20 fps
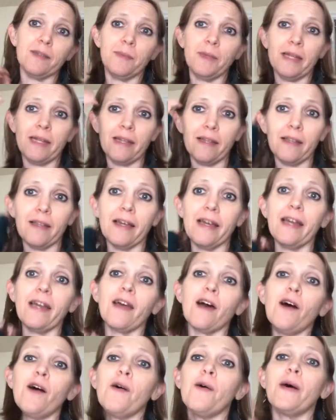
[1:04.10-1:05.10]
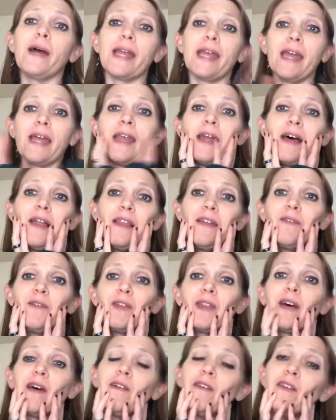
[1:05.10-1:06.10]
to be like, oh, I cannot live
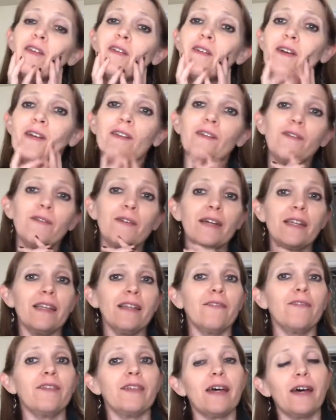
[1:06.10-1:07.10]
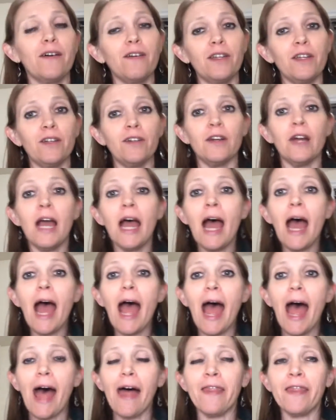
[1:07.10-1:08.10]
without you. I don't want to live without you.
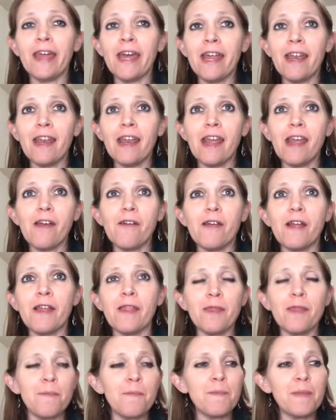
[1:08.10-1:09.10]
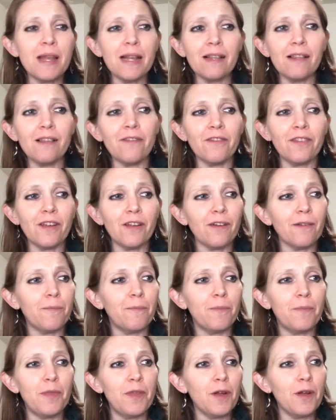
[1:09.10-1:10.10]
And then in the middle of
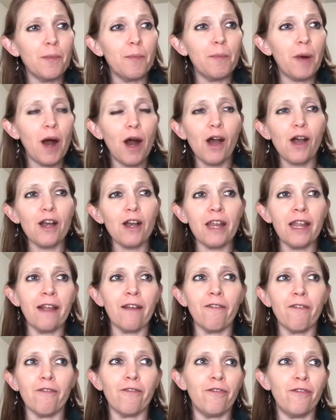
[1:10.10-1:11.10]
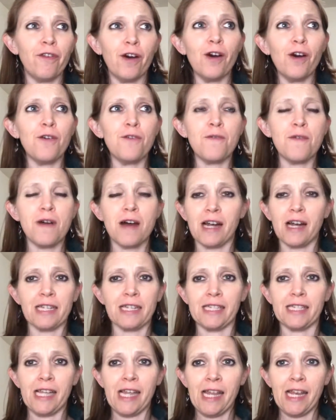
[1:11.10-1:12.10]
their parting, Vaux
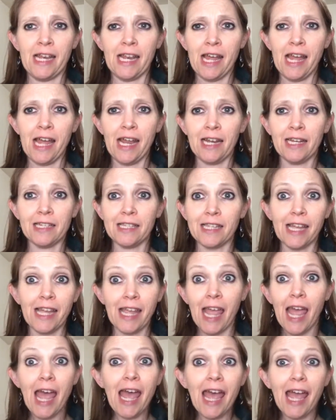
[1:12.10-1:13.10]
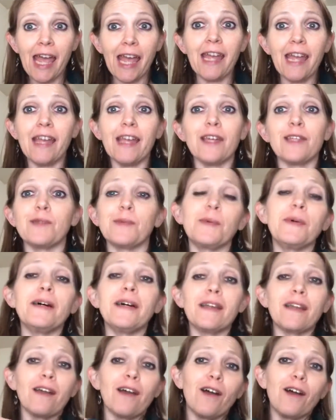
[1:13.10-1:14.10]
walks in and is like, hey, guess
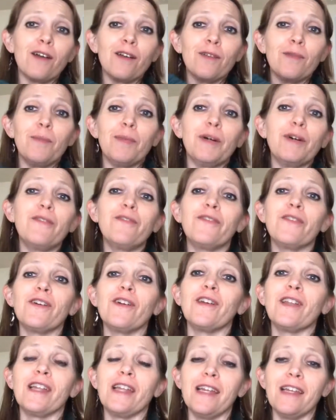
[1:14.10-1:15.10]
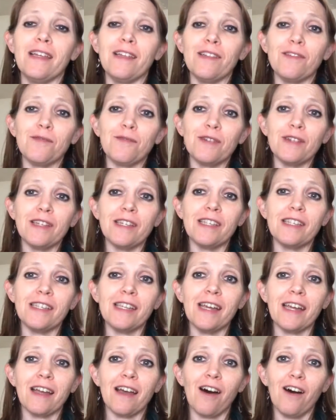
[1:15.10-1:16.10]
what? Cardinal Beaufort is really
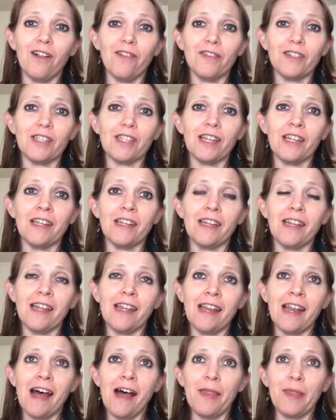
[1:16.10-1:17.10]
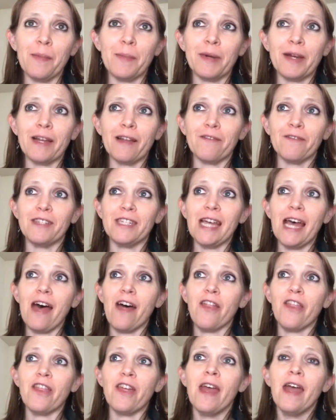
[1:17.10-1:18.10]
sick all of a sudden and on the brink of
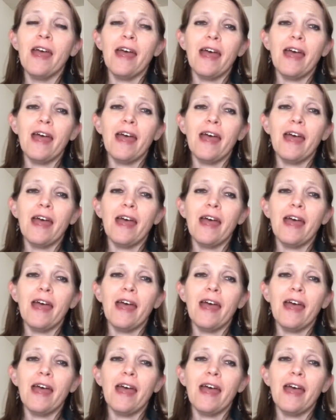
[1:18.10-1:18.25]
death.